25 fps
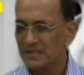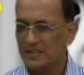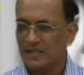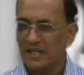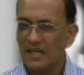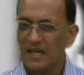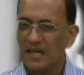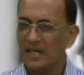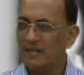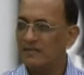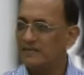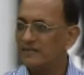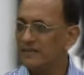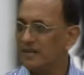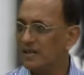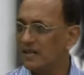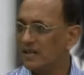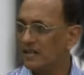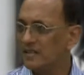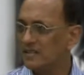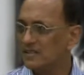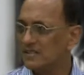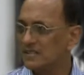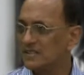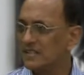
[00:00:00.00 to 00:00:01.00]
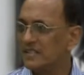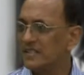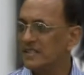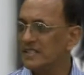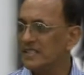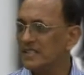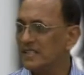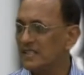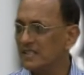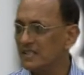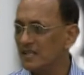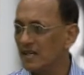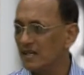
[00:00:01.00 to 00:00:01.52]
have a
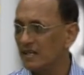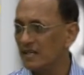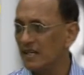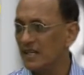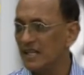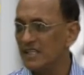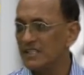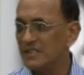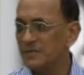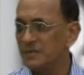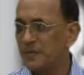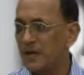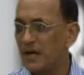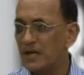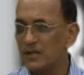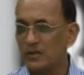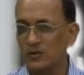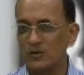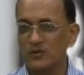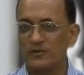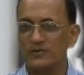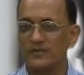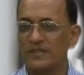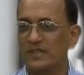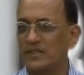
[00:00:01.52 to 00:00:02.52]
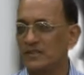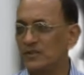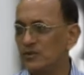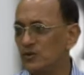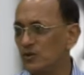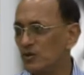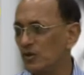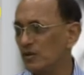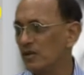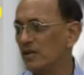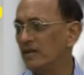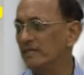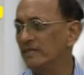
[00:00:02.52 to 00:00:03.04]
screening done as part of the
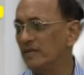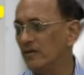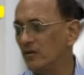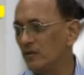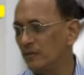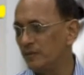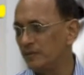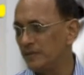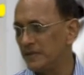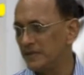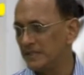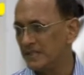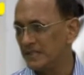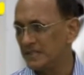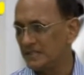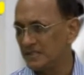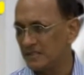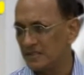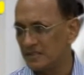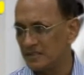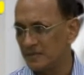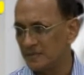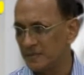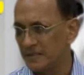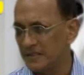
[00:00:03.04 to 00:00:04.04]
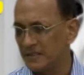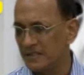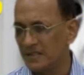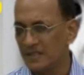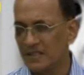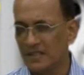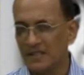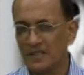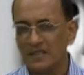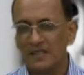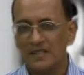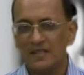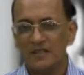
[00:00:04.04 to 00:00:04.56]
neurodevelopment assessment
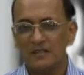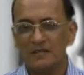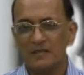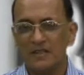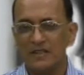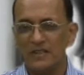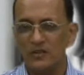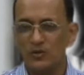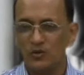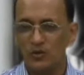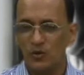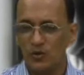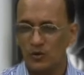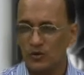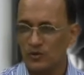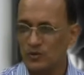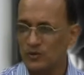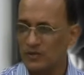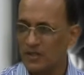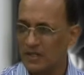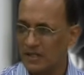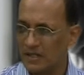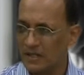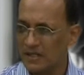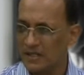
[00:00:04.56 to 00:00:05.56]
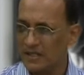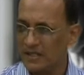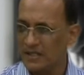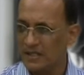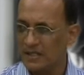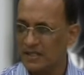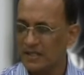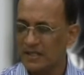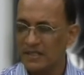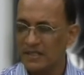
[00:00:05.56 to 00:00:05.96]
when you go to the clinic.